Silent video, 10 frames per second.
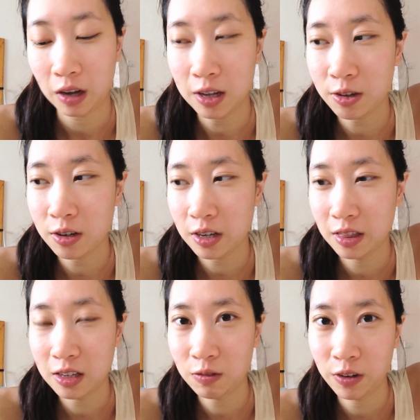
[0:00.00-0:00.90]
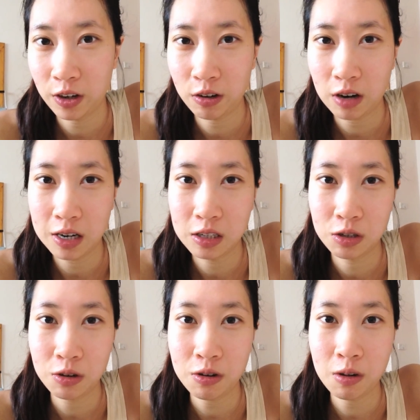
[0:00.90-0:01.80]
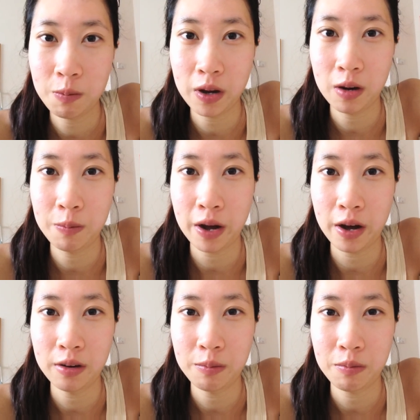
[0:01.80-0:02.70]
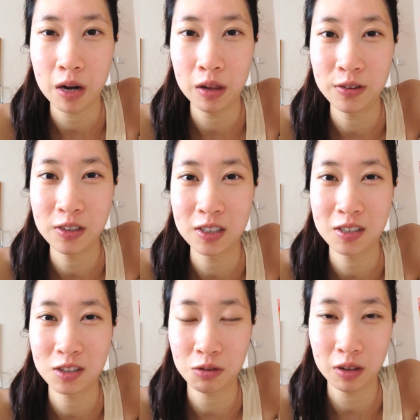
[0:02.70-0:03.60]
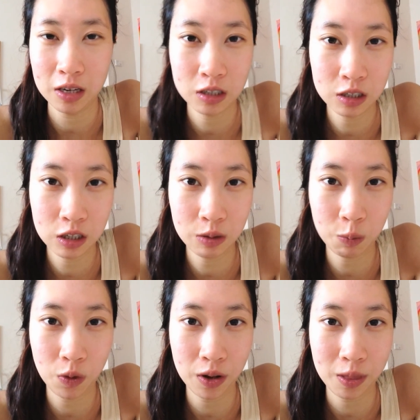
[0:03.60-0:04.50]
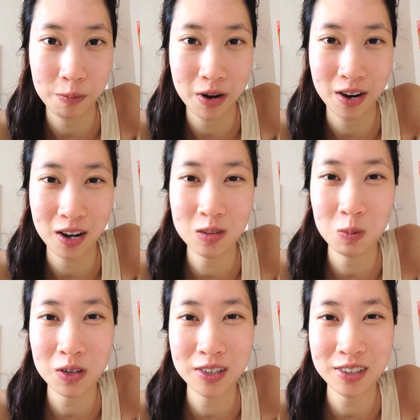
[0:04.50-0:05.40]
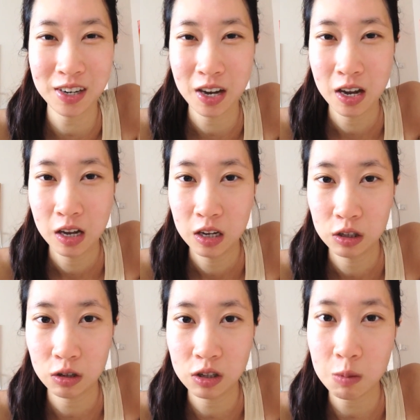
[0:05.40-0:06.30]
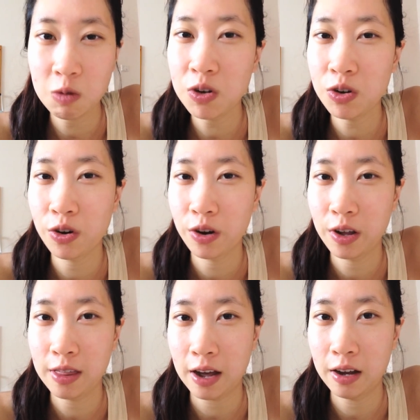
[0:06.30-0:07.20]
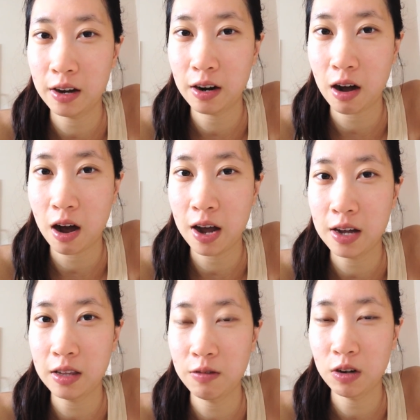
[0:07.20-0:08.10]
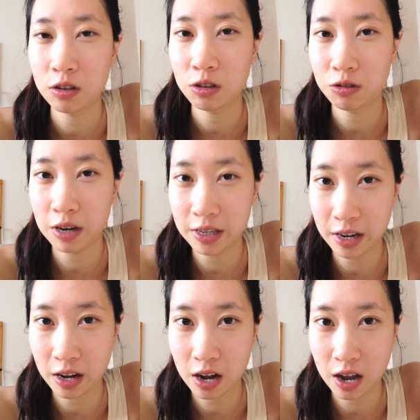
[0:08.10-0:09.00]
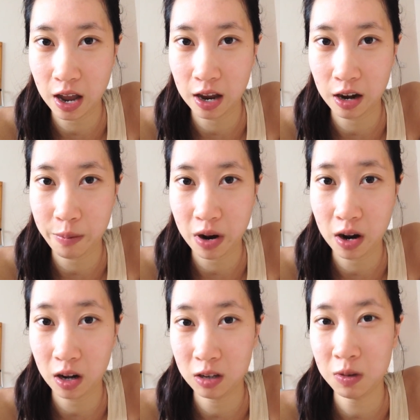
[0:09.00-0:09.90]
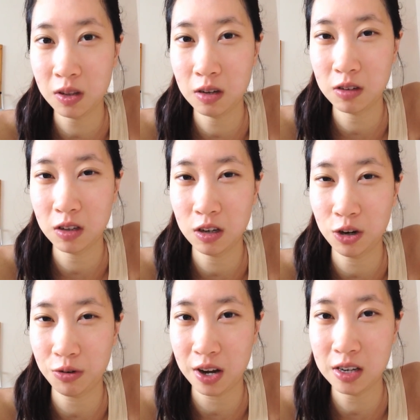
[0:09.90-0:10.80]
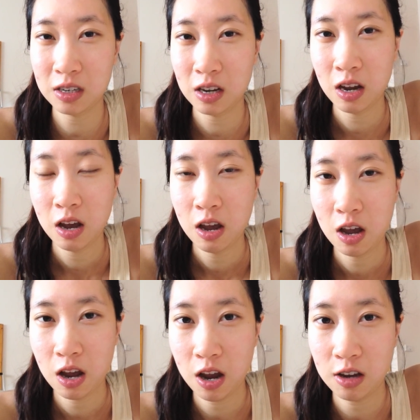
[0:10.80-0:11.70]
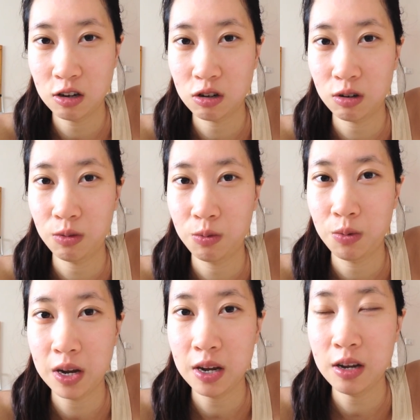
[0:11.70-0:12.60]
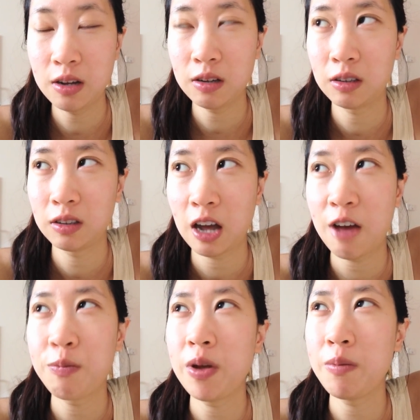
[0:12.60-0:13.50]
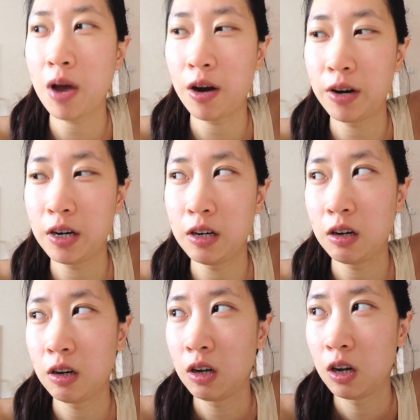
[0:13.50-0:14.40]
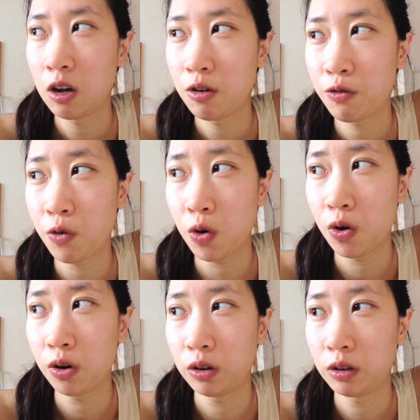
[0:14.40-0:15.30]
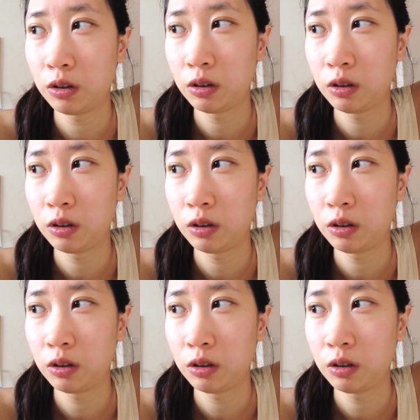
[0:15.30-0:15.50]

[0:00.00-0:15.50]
I thought in this video I'd talk a bit about my long distance relationship with my husband. So some of you know that I live in Australia and my husband lives in the US, and we have been married for